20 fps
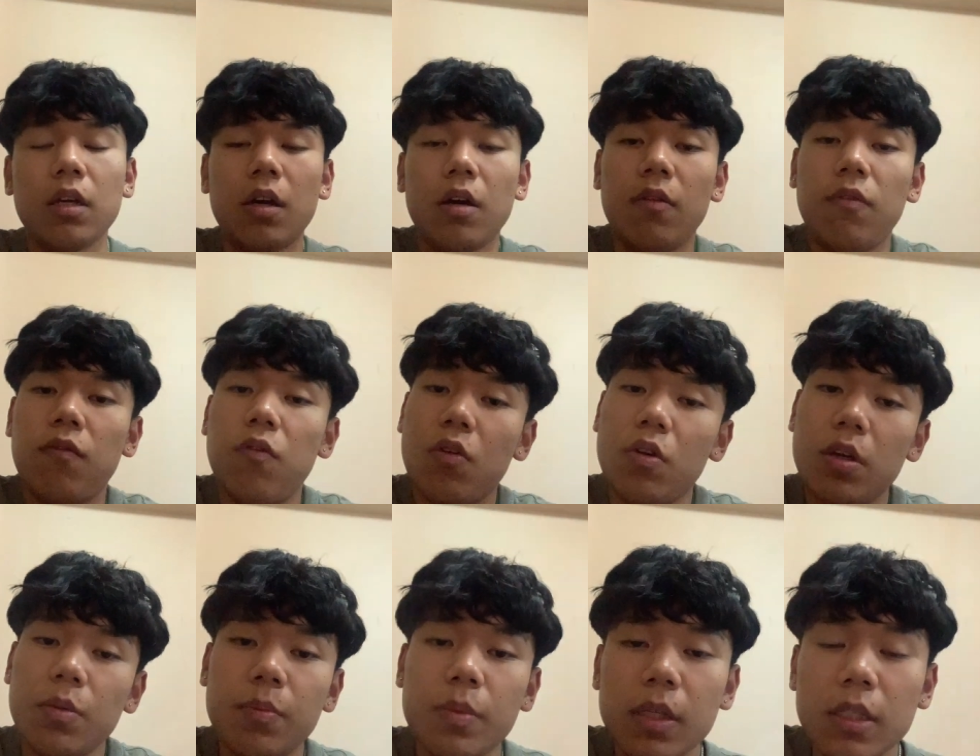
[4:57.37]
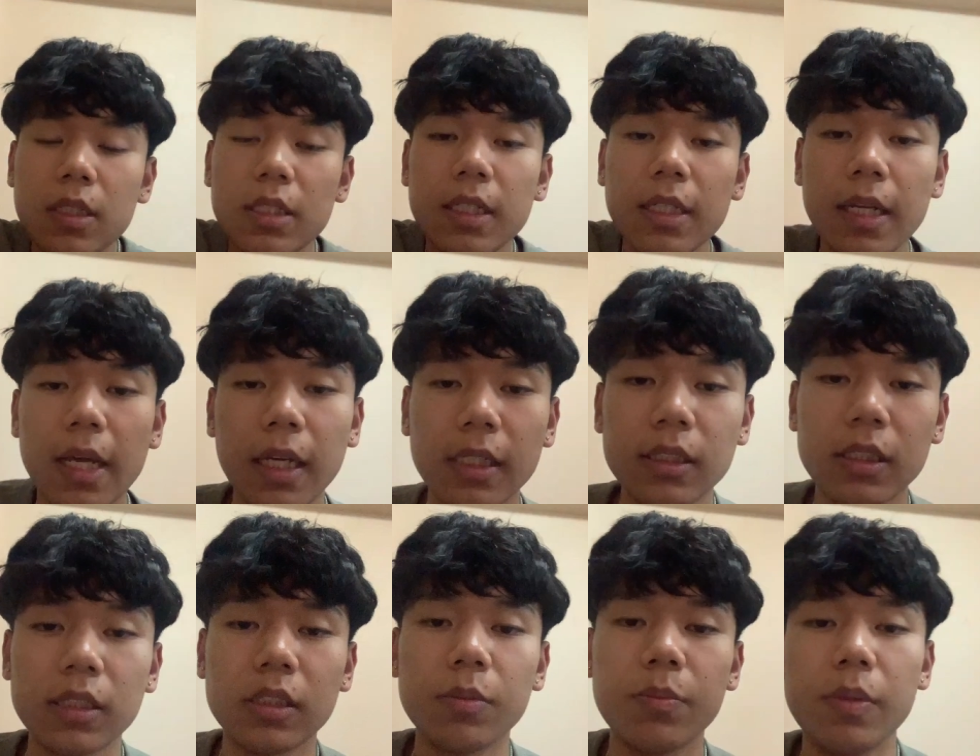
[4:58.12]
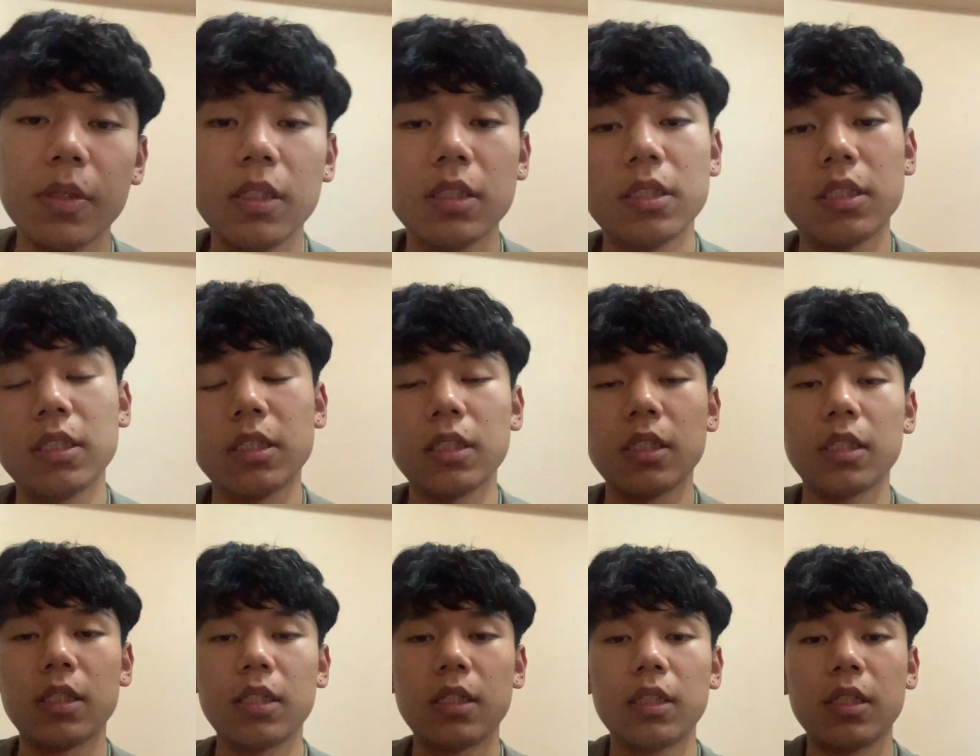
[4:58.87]
affordability and accessibility
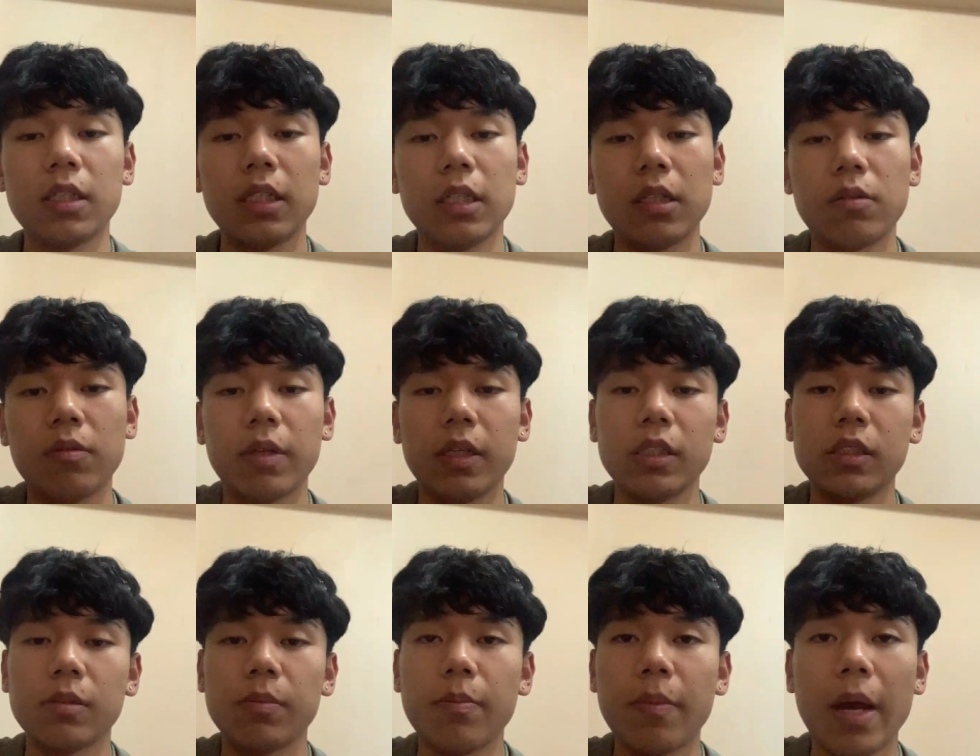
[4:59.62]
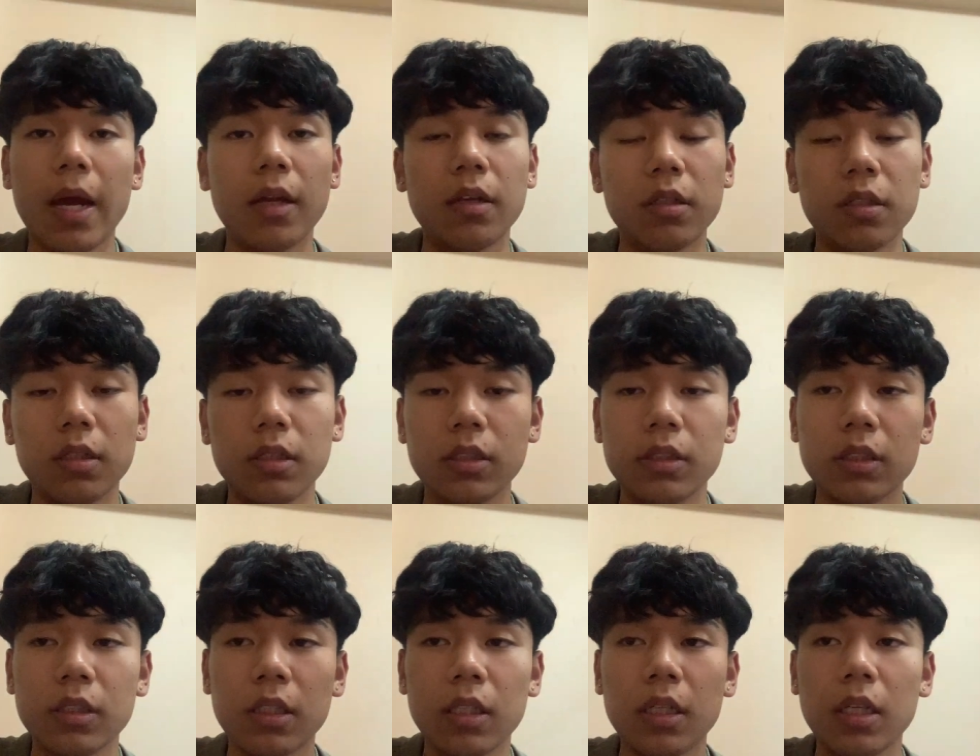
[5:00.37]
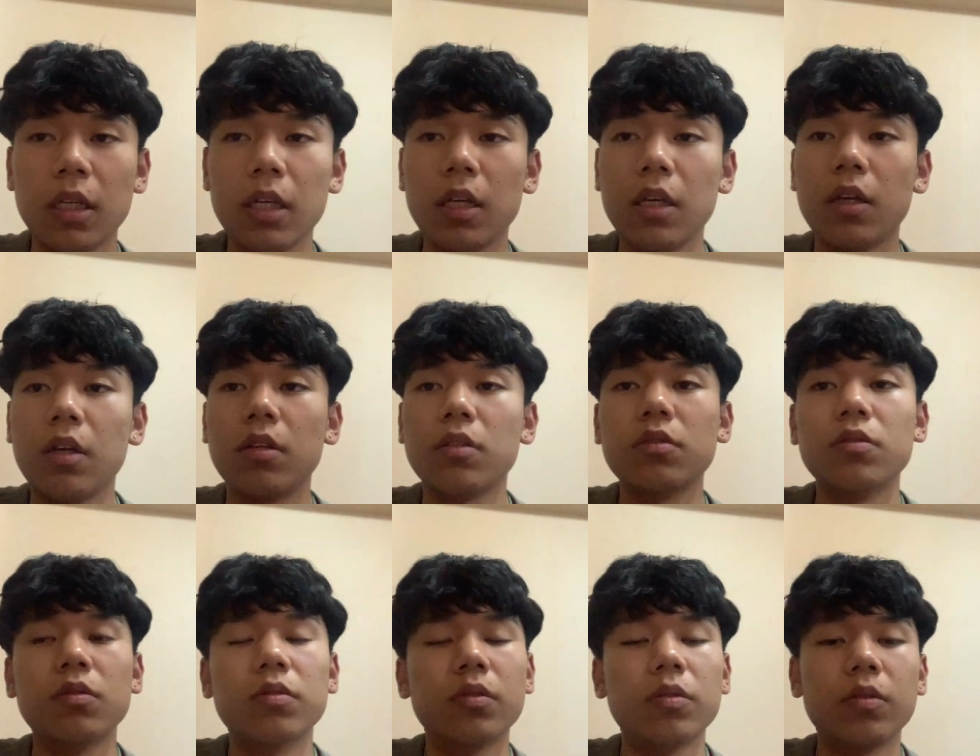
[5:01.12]
it creates barriers
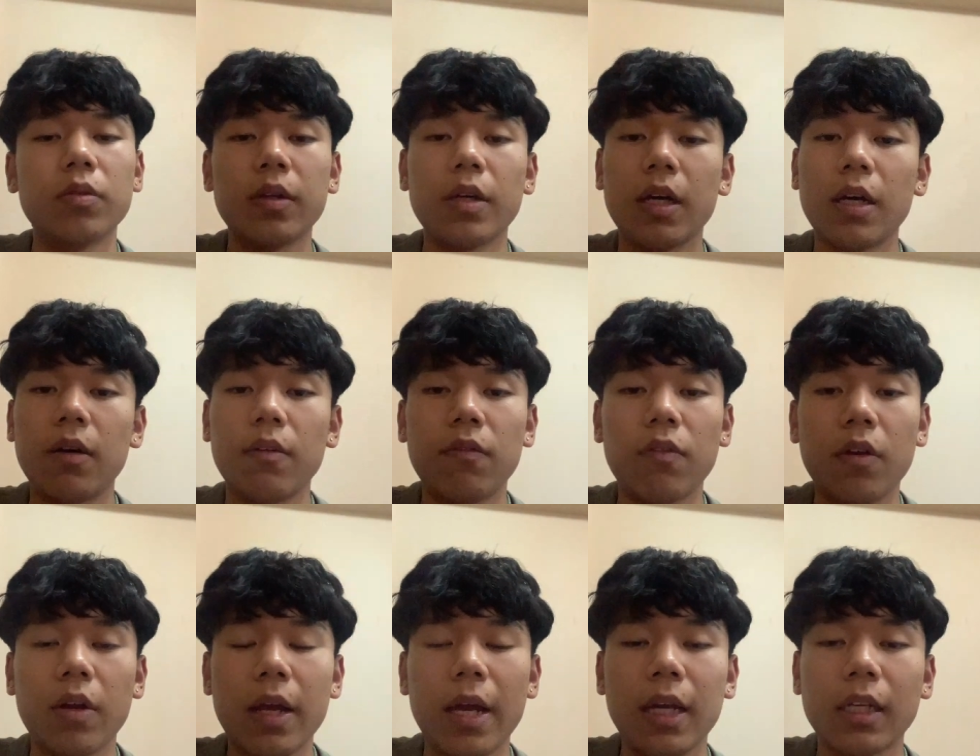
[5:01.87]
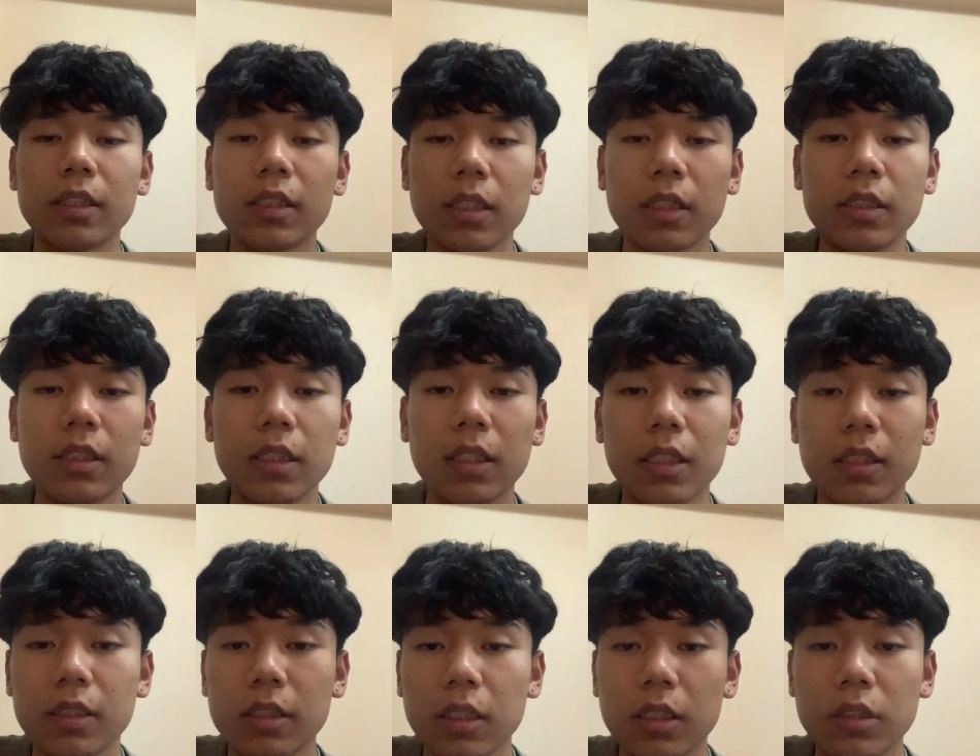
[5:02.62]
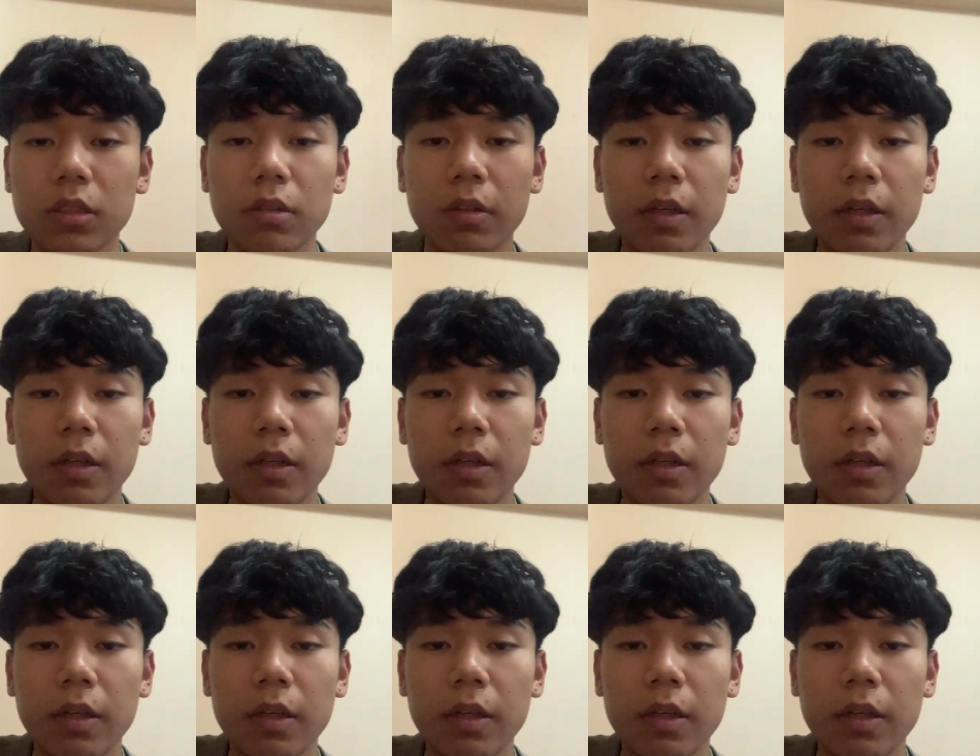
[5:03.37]
to uh, for accessing essential